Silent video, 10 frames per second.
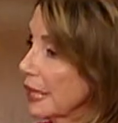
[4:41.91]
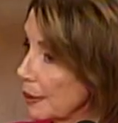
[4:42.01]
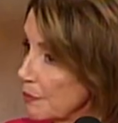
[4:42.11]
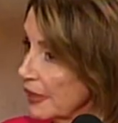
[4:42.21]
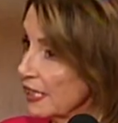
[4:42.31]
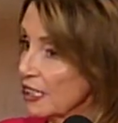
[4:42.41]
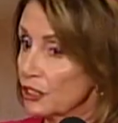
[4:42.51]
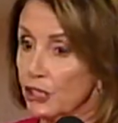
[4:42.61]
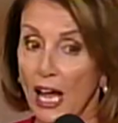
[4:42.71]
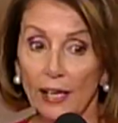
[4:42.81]
Make me
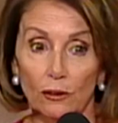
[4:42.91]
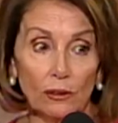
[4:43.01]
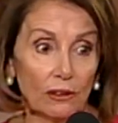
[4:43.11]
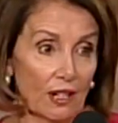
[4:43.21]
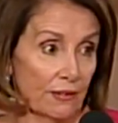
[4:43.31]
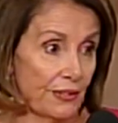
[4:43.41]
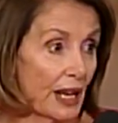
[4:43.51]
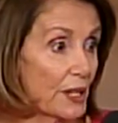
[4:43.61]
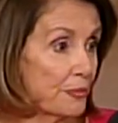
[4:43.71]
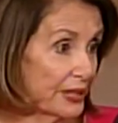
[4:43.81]
a channel of
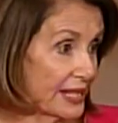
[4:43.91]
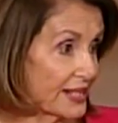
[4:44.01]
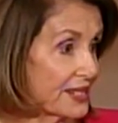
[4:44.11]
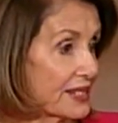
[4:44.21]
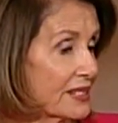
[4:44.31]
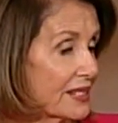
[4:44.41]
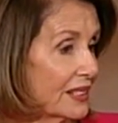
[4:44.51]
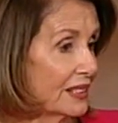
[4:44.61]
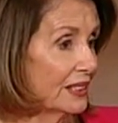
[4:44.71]
thy peace.